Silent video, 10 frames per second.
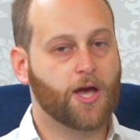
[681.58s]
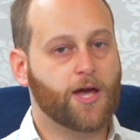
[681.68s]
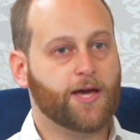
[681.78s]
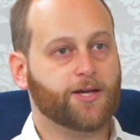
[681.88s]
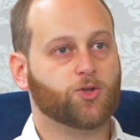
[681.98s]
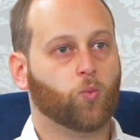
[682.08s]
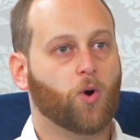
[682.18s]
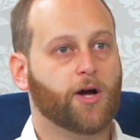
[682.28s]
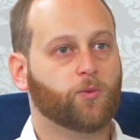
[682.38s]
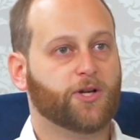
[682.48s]
is
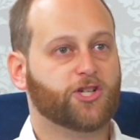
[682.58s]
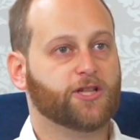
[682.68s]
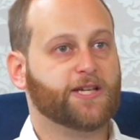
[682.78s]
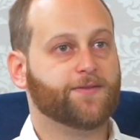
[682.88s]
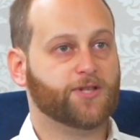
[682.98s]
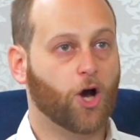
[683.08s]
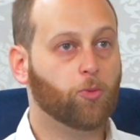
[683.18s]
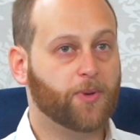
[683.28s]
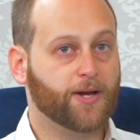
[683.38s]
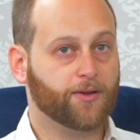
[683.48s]
one which leaves
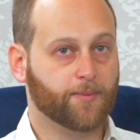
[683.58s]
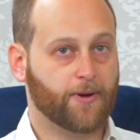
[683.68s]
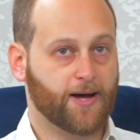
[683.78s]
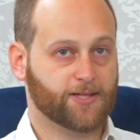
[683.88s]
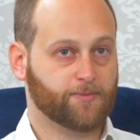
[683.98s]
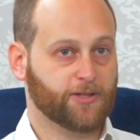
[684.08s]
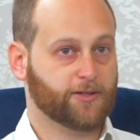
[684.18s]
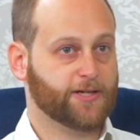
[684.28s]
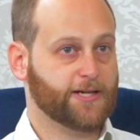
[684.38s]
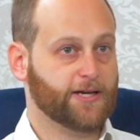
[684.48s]
open the
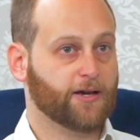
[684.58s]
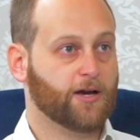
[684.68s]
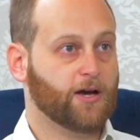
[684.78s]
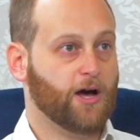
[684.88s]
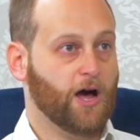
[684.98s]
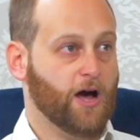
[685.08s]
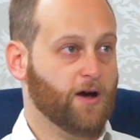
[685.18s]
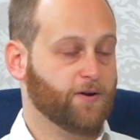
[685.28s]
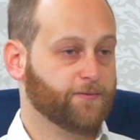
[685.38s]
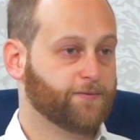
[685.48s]
possibility
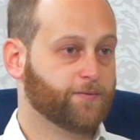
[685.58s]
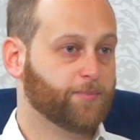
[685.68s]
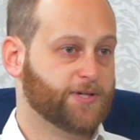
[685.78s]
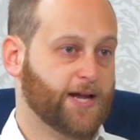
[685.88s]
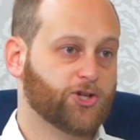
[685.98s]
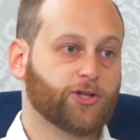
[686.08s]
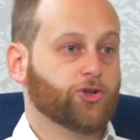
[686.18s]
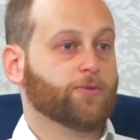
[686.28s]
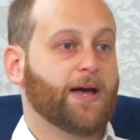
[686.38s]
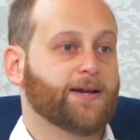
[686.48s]
of potentially
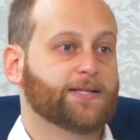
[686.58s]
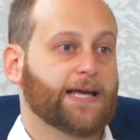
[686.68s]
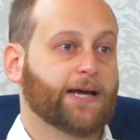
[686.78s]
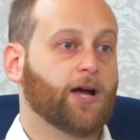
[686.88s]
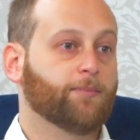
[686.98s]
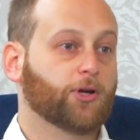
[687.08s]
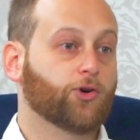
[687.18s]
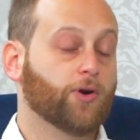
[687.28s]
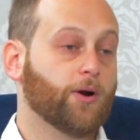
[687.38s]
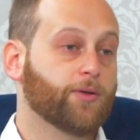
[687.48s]
tremendous economic
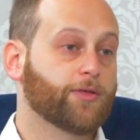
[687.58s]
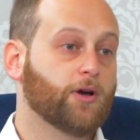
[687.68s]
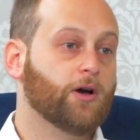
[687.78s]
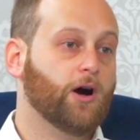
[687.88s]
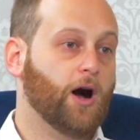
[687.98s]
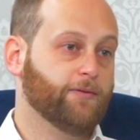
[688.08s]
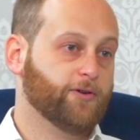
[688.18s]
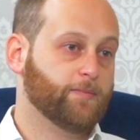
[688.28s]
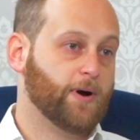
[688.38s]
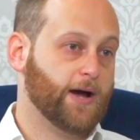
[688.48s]
growth
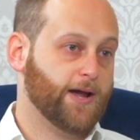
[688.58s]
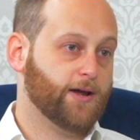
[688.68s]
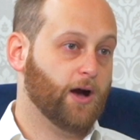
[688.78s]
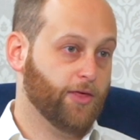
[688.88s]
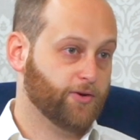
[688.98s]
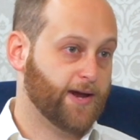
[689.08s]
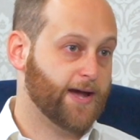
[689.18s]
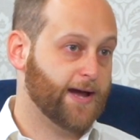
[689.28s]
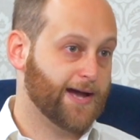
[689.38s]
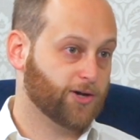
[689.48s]
offered by other
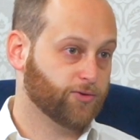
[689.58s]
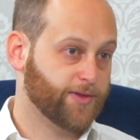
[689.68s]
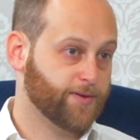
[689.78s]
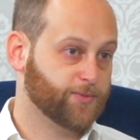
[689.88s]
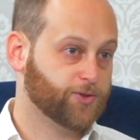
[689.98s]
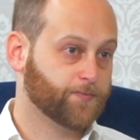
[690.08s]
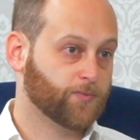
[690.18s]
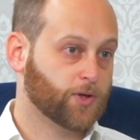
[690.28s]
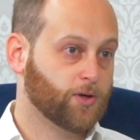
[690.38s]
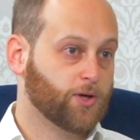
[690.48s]
AI algorithms.
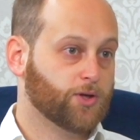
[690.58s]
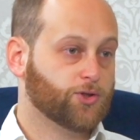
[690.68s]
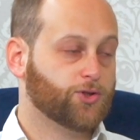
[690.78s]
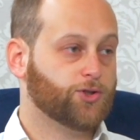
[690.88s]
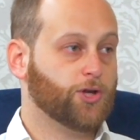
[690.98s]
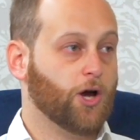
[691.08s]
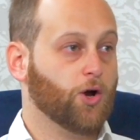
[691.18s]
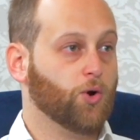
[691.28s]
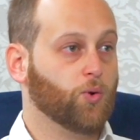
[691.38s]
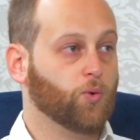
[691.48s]
So